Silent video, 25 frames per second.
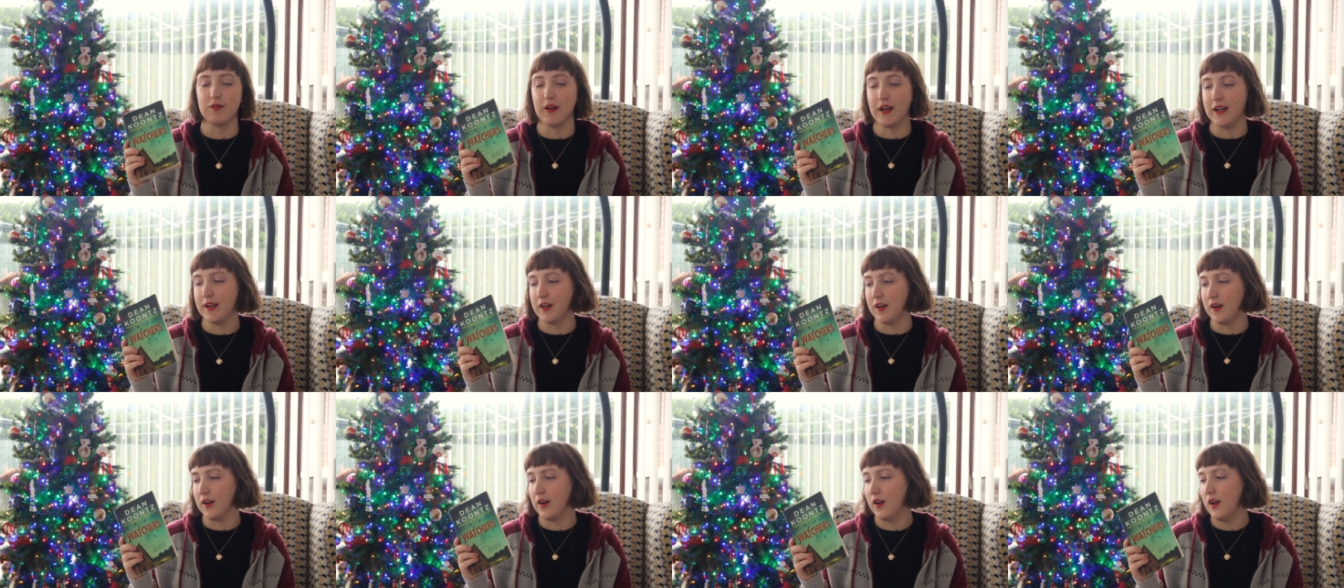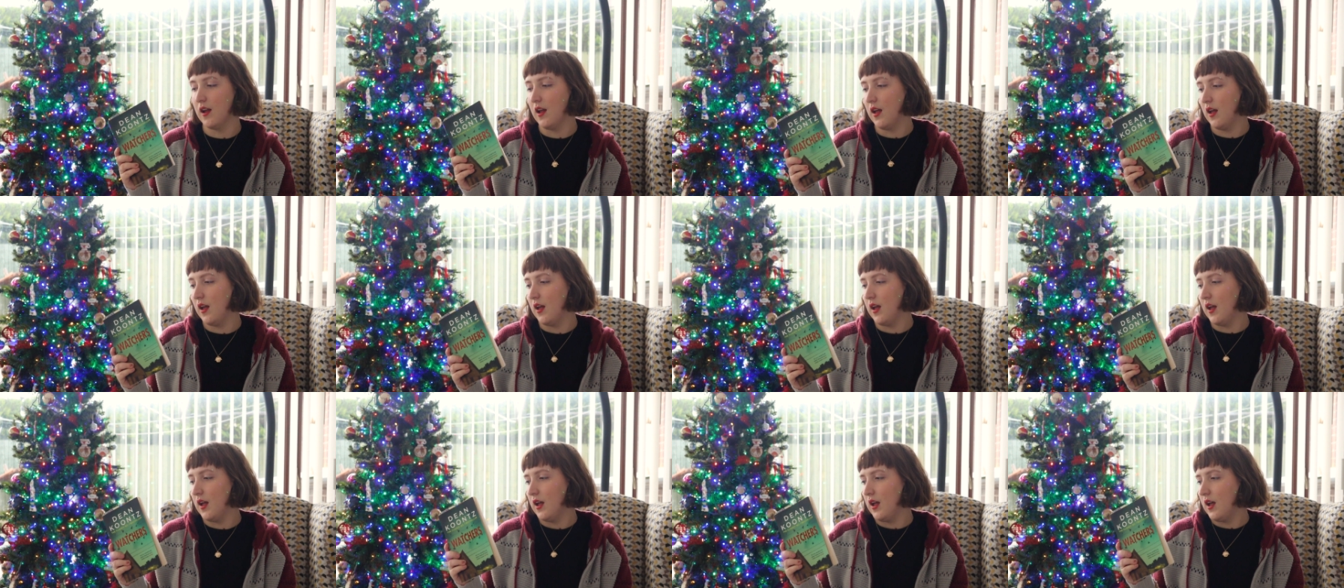writer.
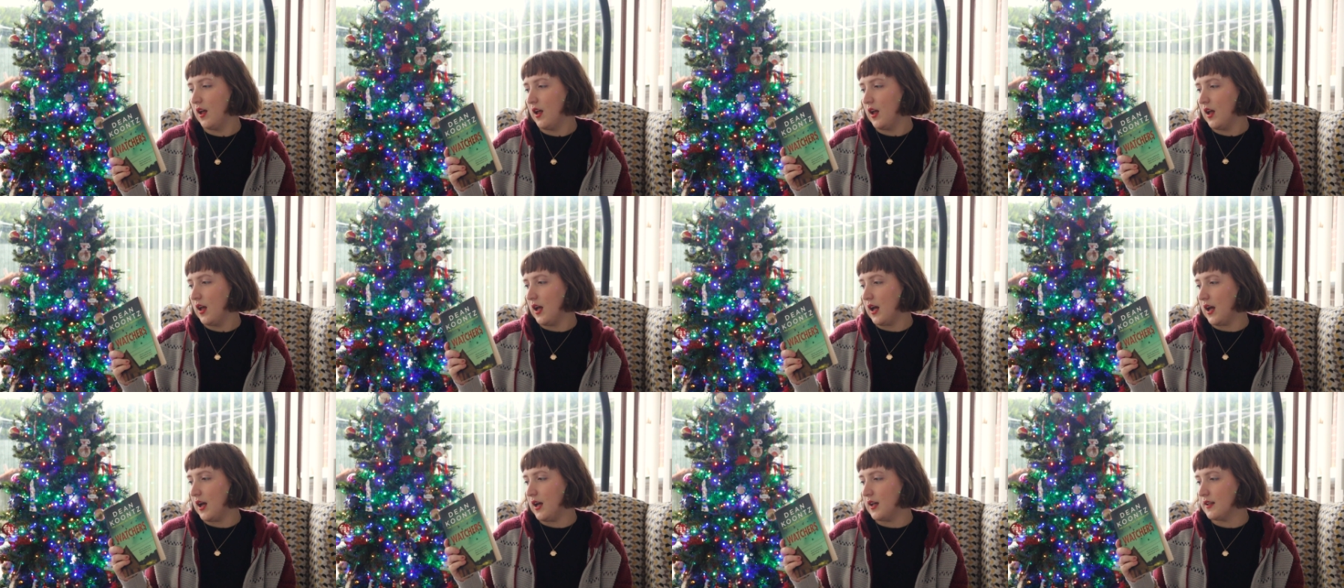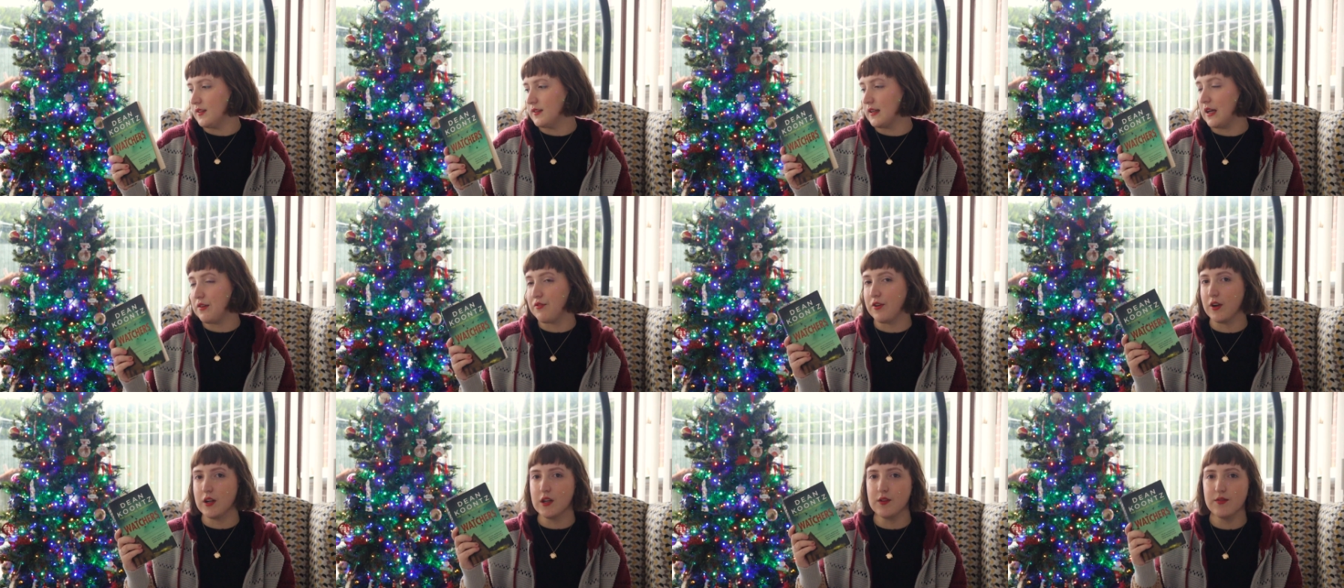And
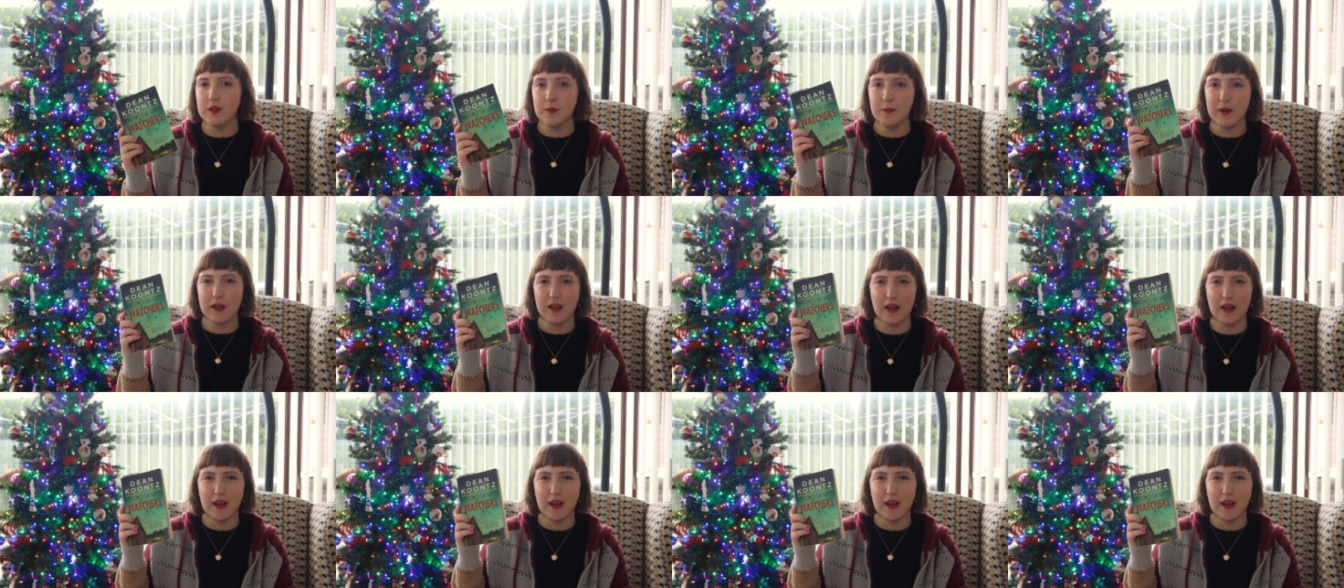I've heard of him